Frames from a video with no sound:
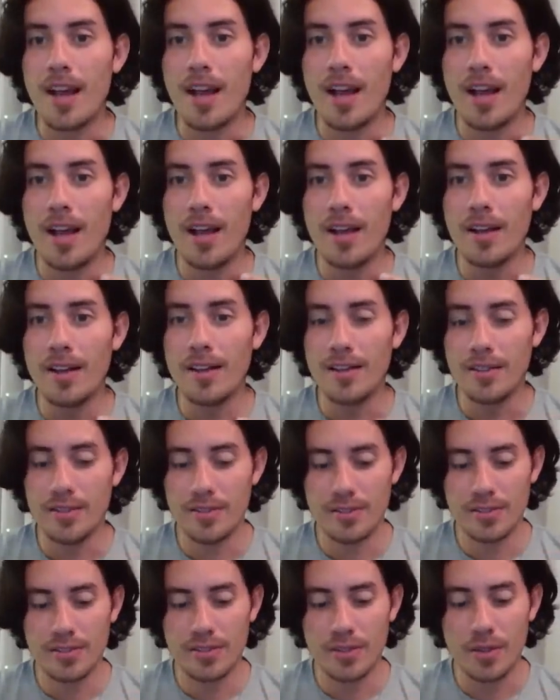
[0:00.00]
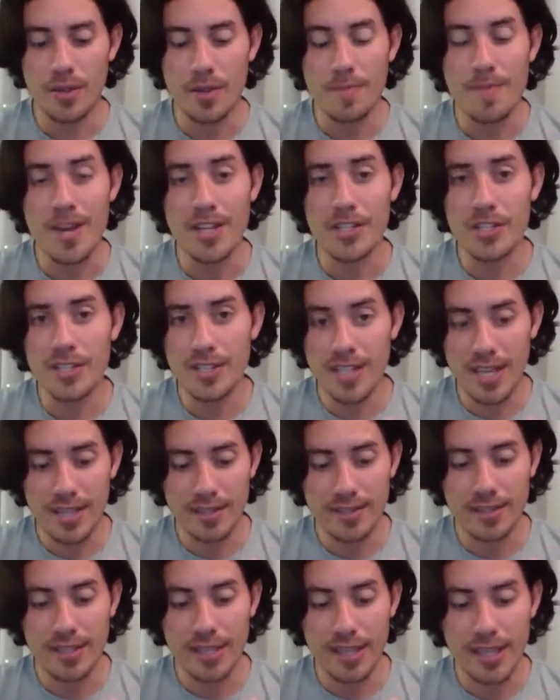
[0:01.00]
so imagine
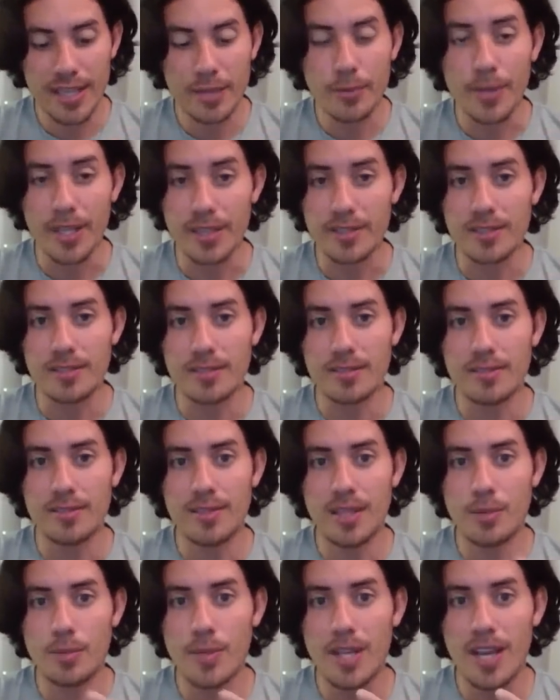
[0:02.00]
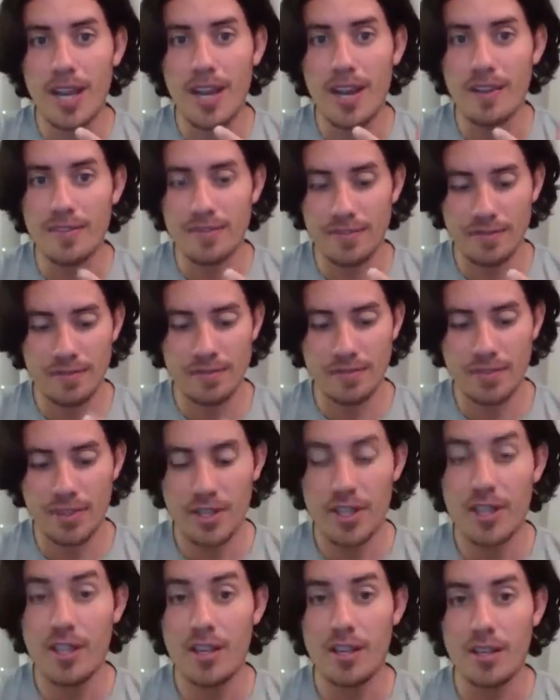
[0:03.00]
that the liquid that we have
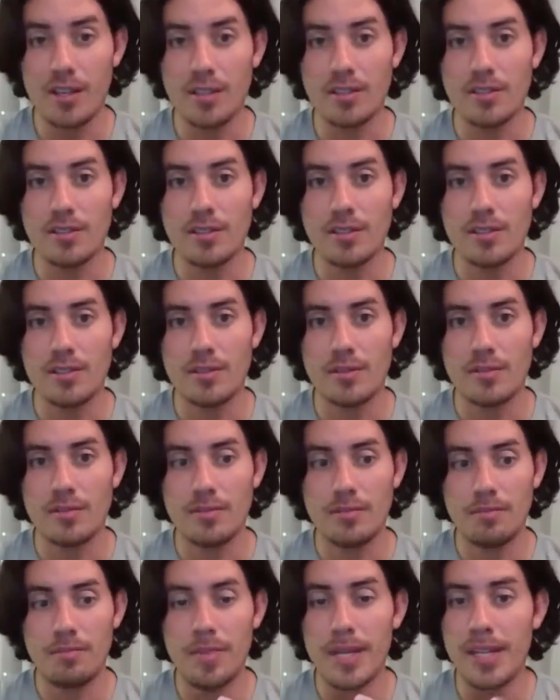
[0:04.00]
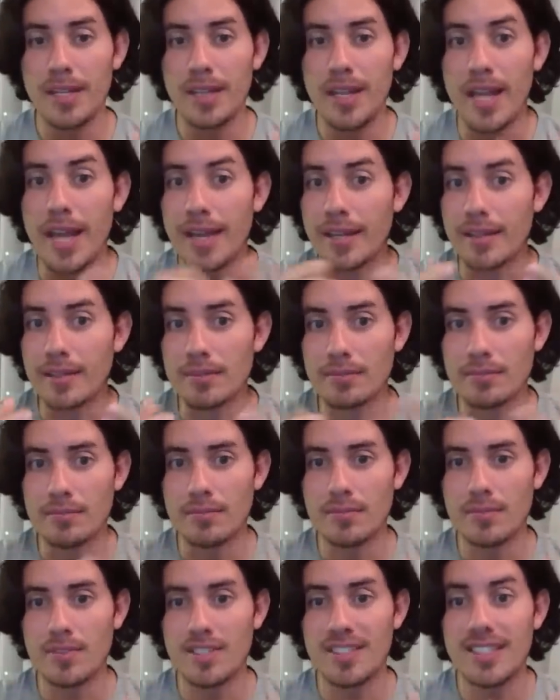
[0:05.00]
here being like
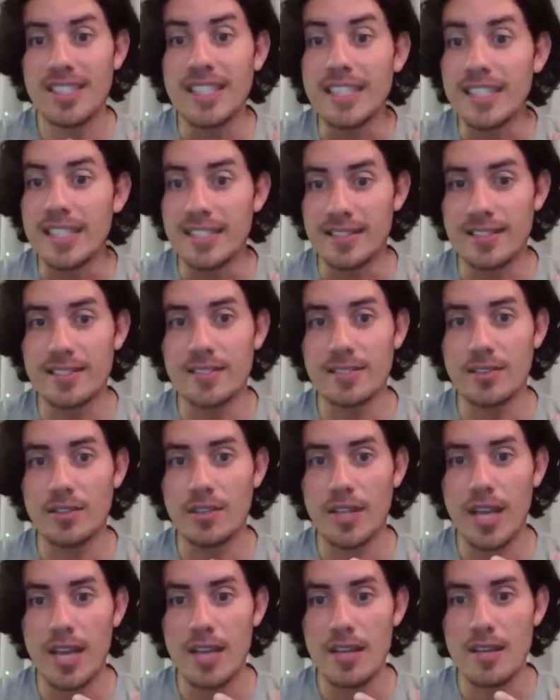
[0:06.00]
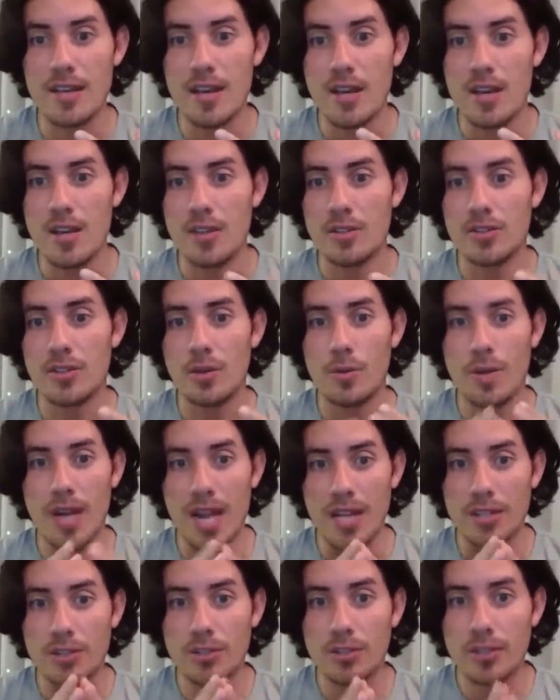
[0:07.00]
cities, okay? So when
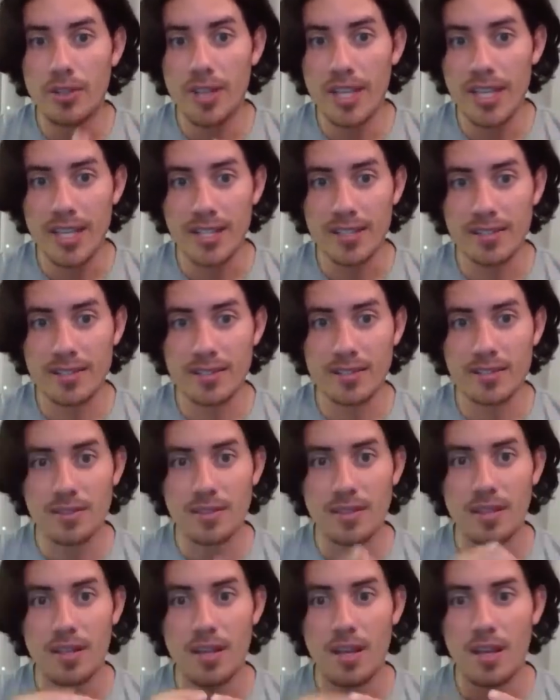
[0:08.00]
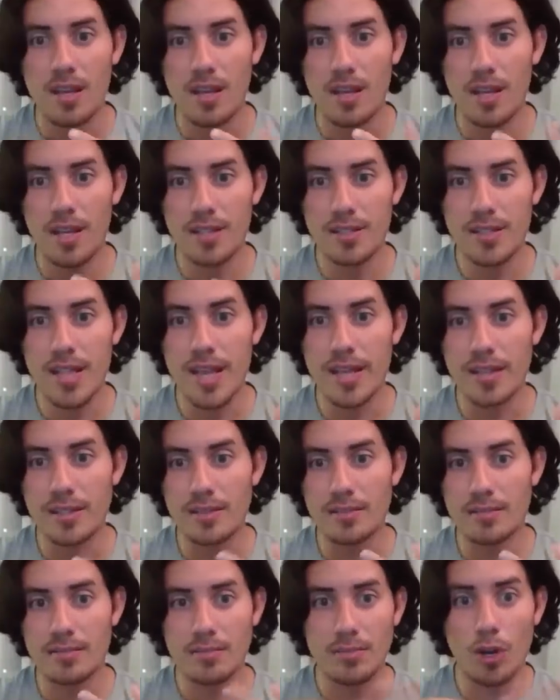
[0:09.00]
I do this, it's like
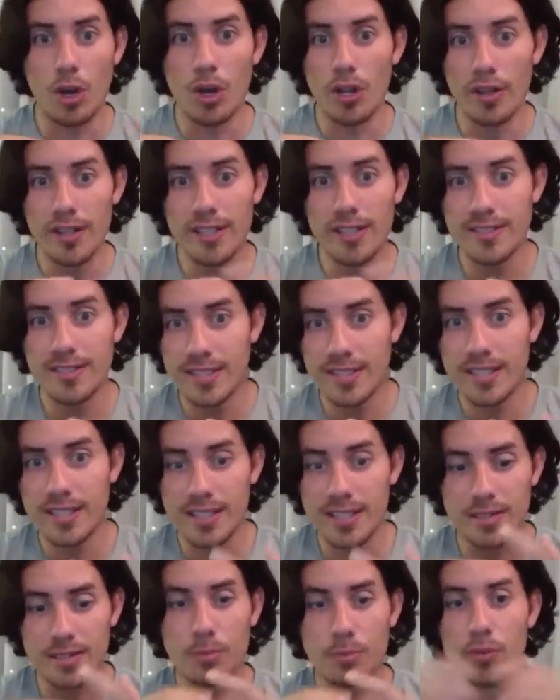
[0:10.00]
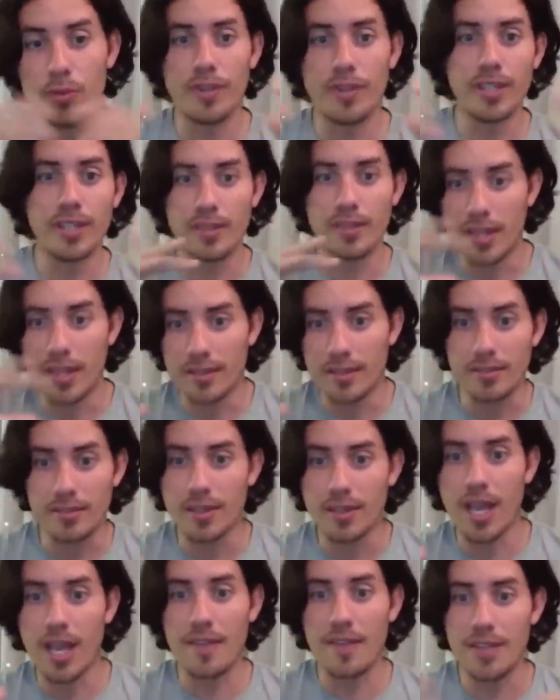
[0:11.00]
all these cities moving and
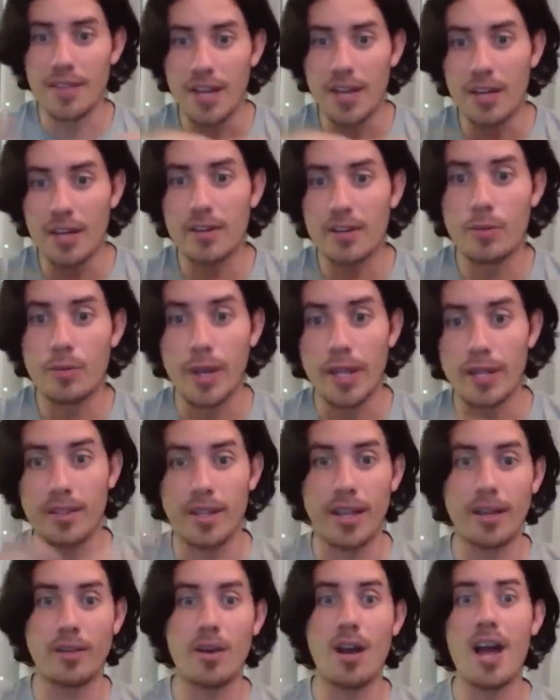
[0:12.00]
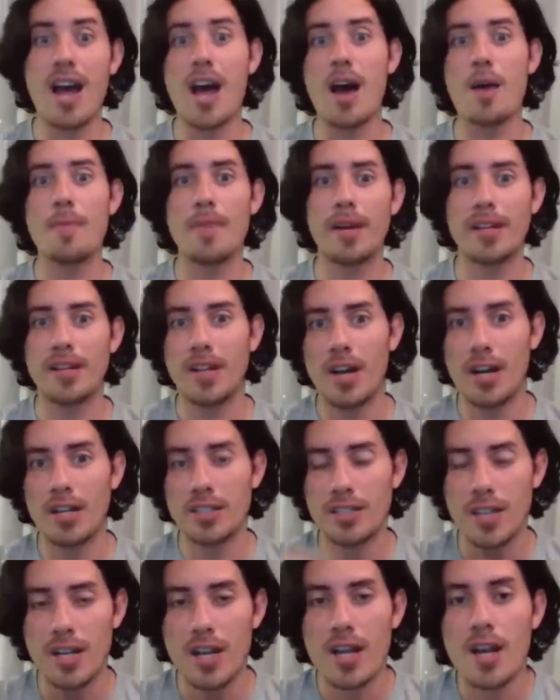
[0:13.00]
have an earthquake, like, oh my gosh.